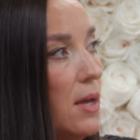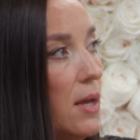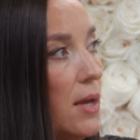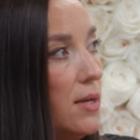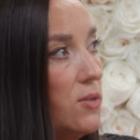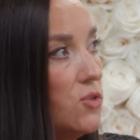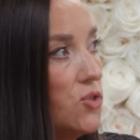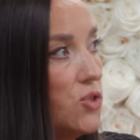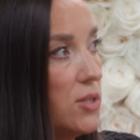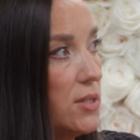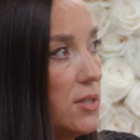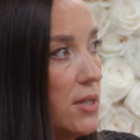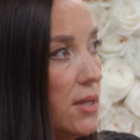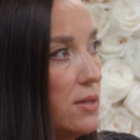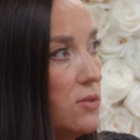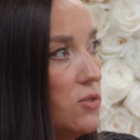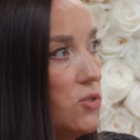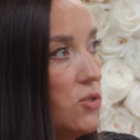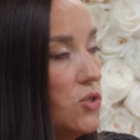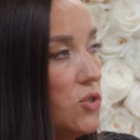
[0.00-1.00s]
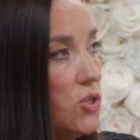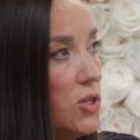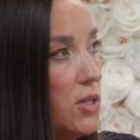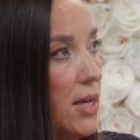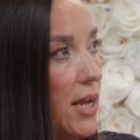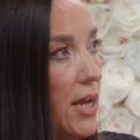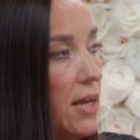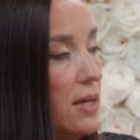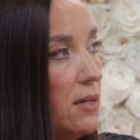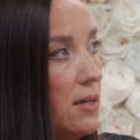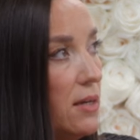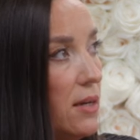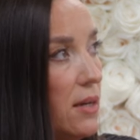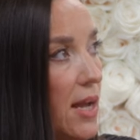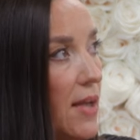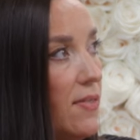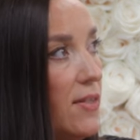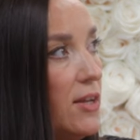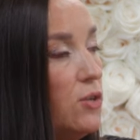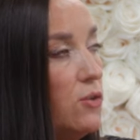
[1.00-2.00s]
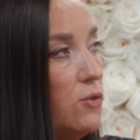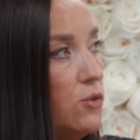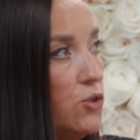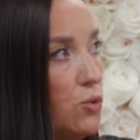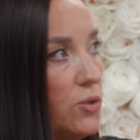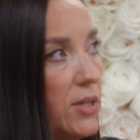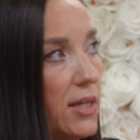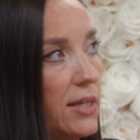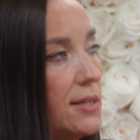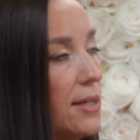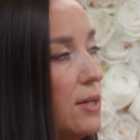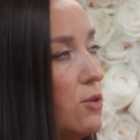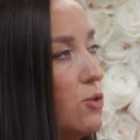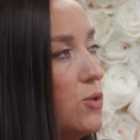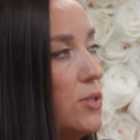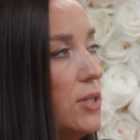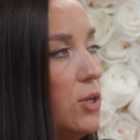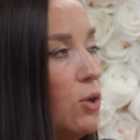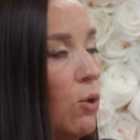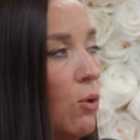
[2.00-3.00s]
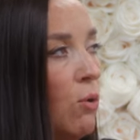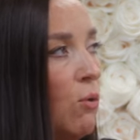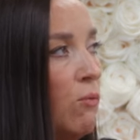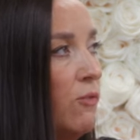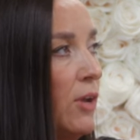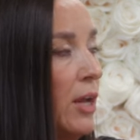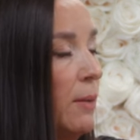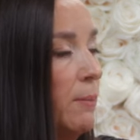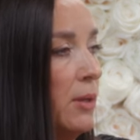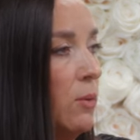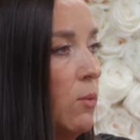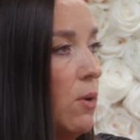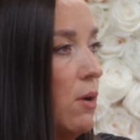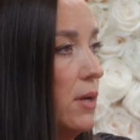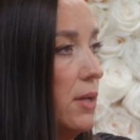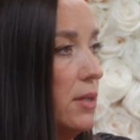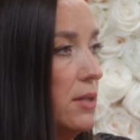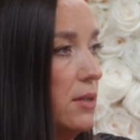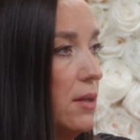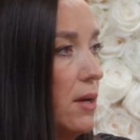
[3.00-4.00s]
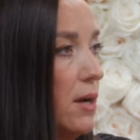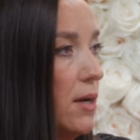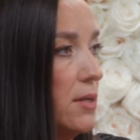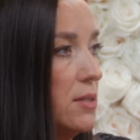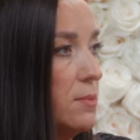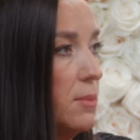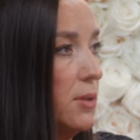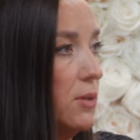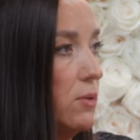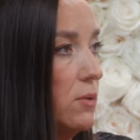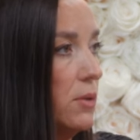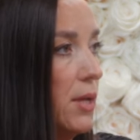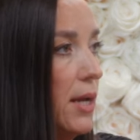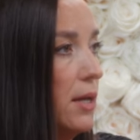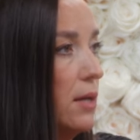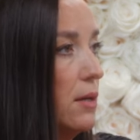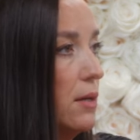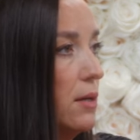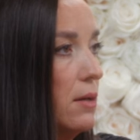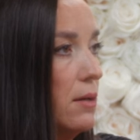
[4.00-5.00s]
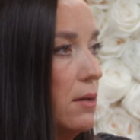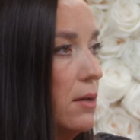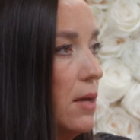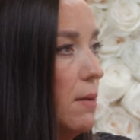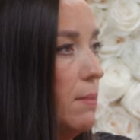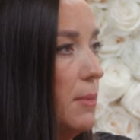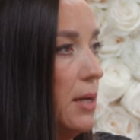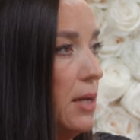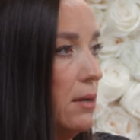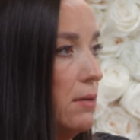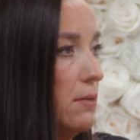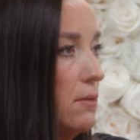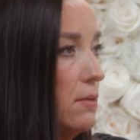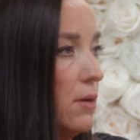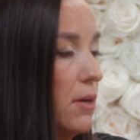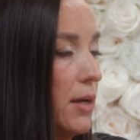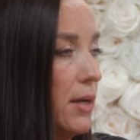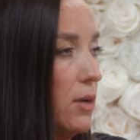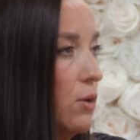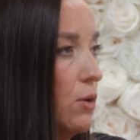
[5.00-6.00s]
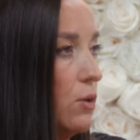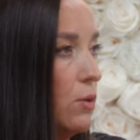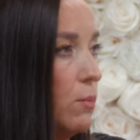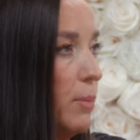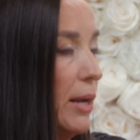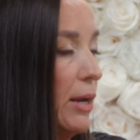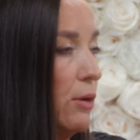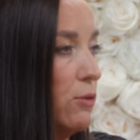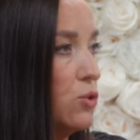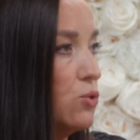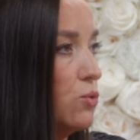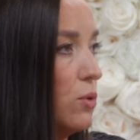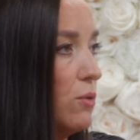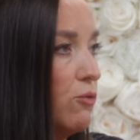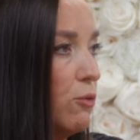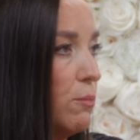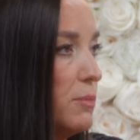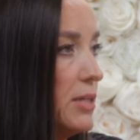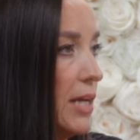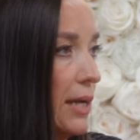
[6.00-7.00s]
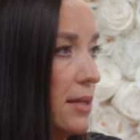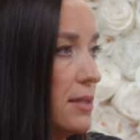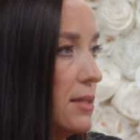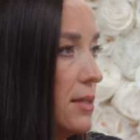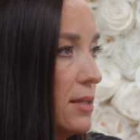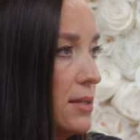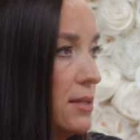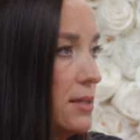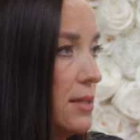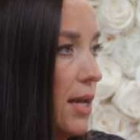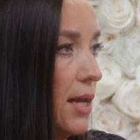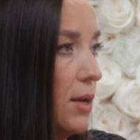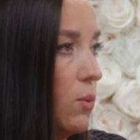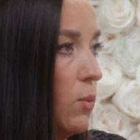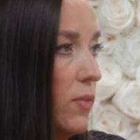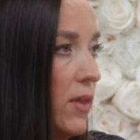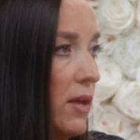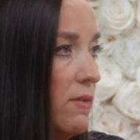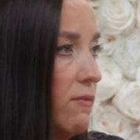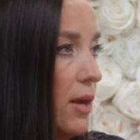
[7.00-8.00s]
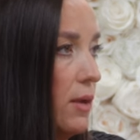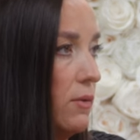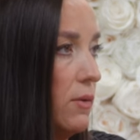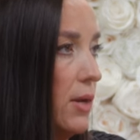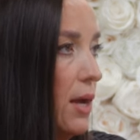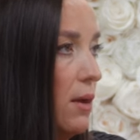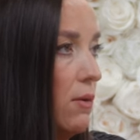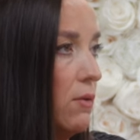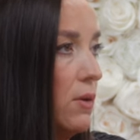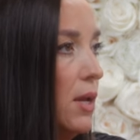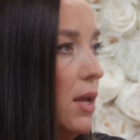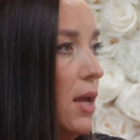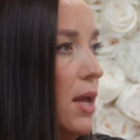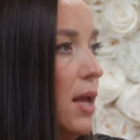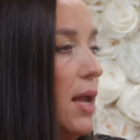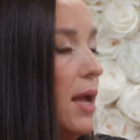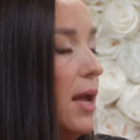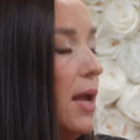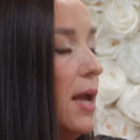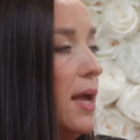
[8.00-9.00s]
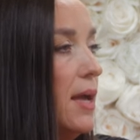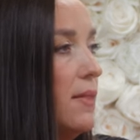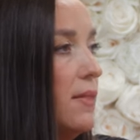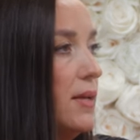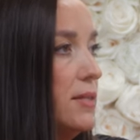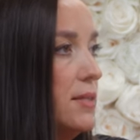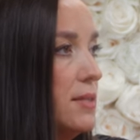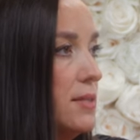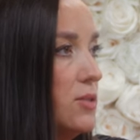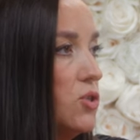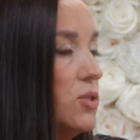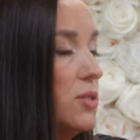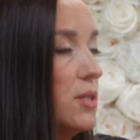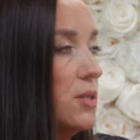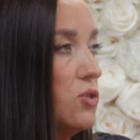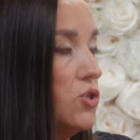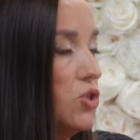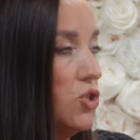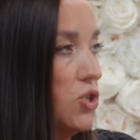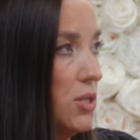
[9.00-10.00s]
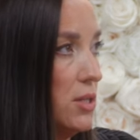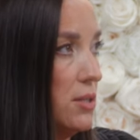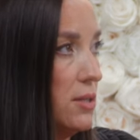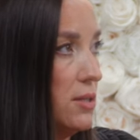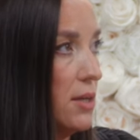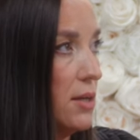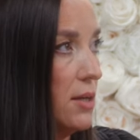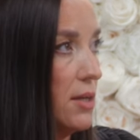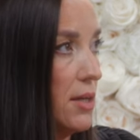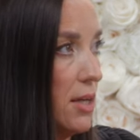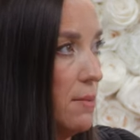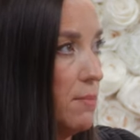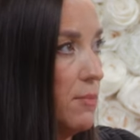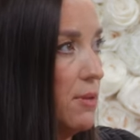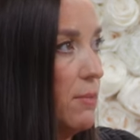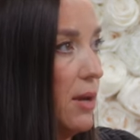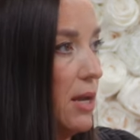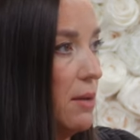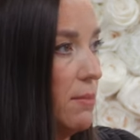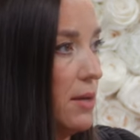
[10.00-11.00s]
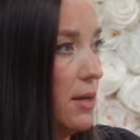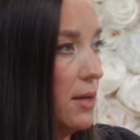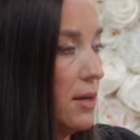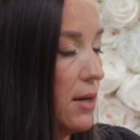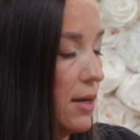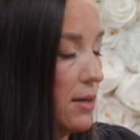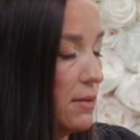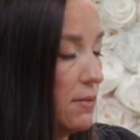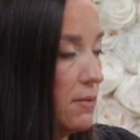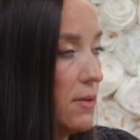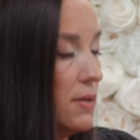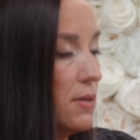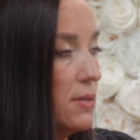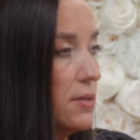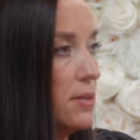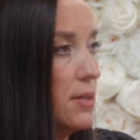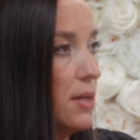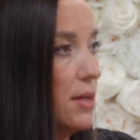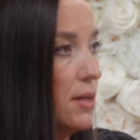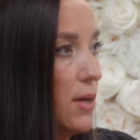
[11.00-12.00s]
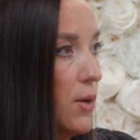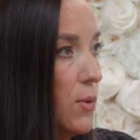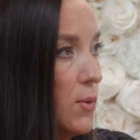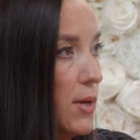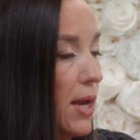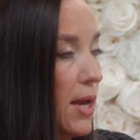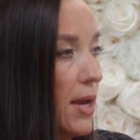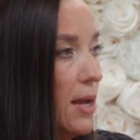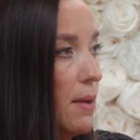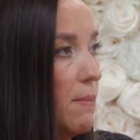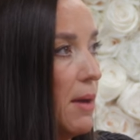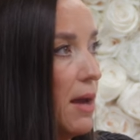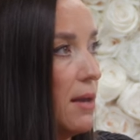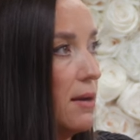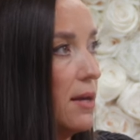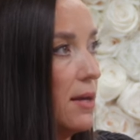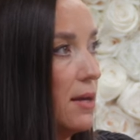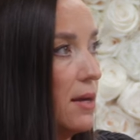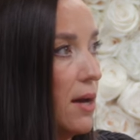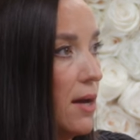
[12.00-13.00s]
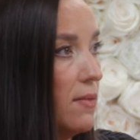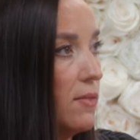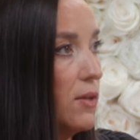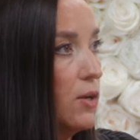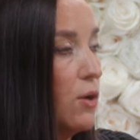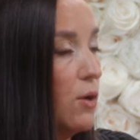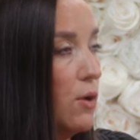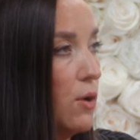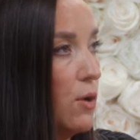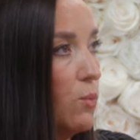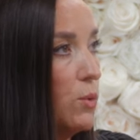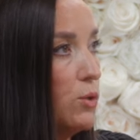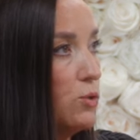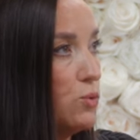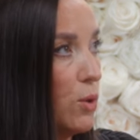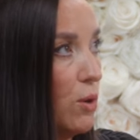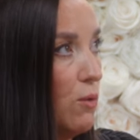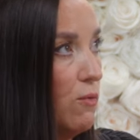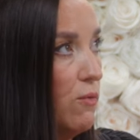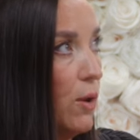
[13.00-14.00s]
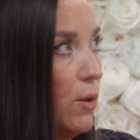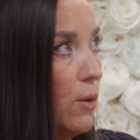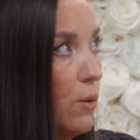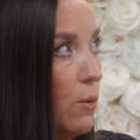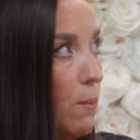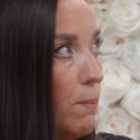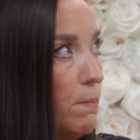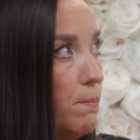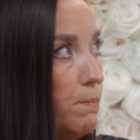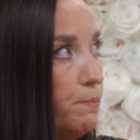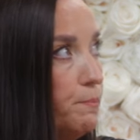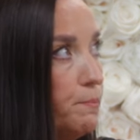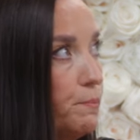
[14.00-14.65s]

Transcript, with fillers: And she said she and and then 2 seconds later you see her whole family walk into the hospital like I mean like her parents drove from Texas like when they found out and they she said she's going to keep the baby and I said okay and Matt and I got in the car and we drove home.